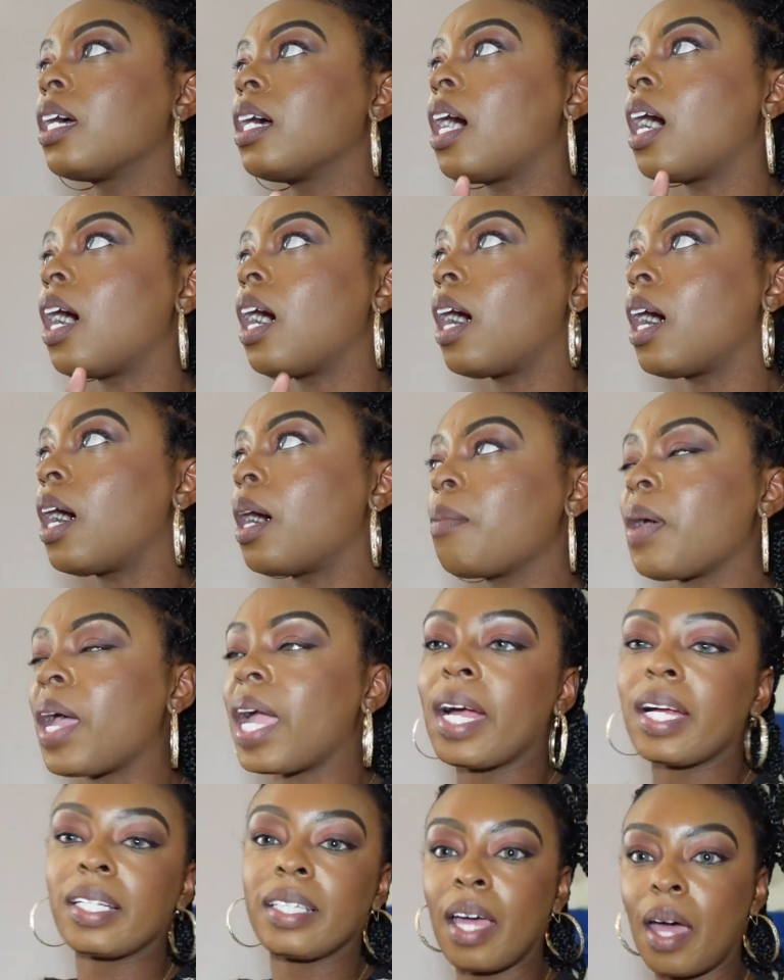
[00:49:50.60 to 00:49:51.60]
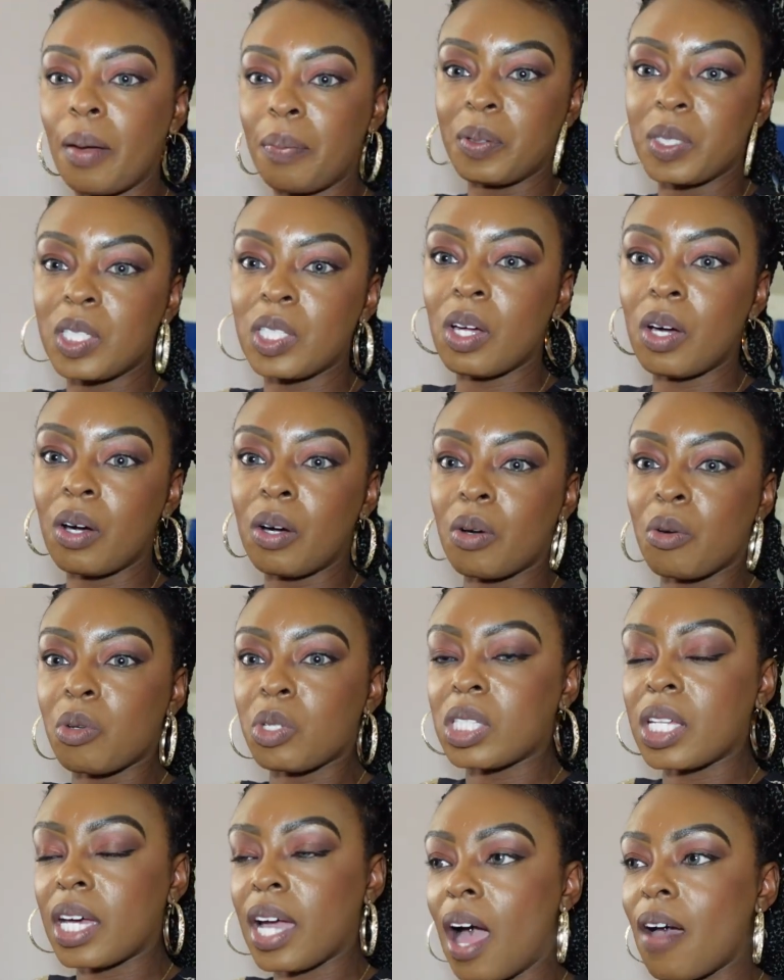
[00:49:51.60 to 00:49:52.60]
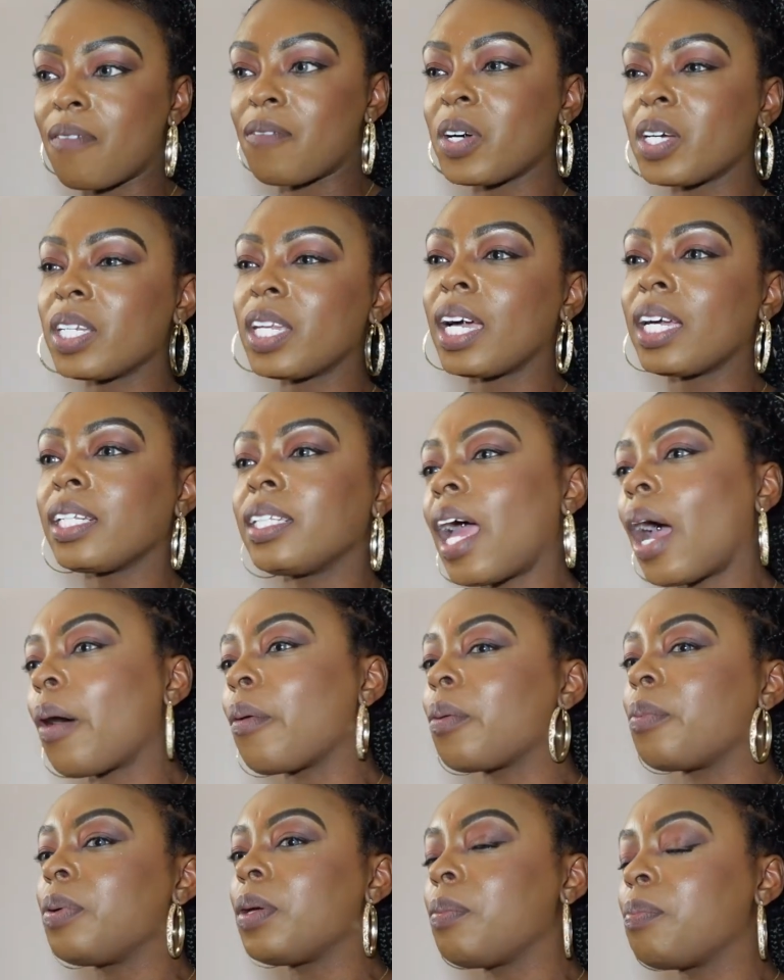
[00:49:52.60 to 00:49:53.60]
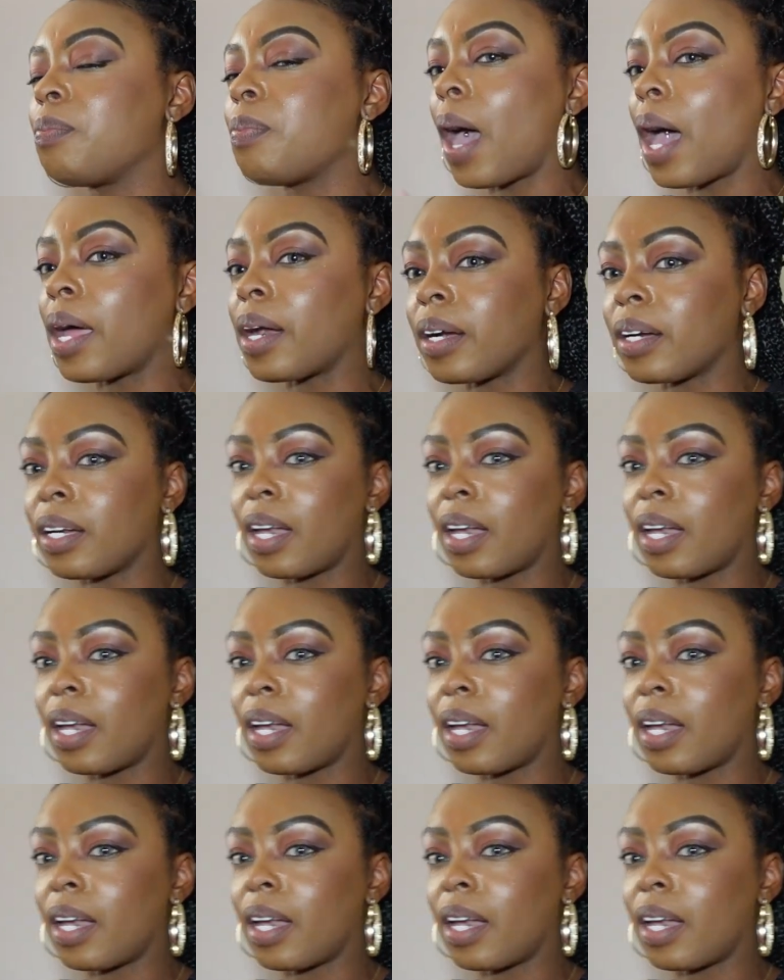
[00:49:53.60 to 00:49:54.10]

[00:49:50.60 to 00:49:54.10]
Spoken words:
air the episodes. Like, I feel like that would be better.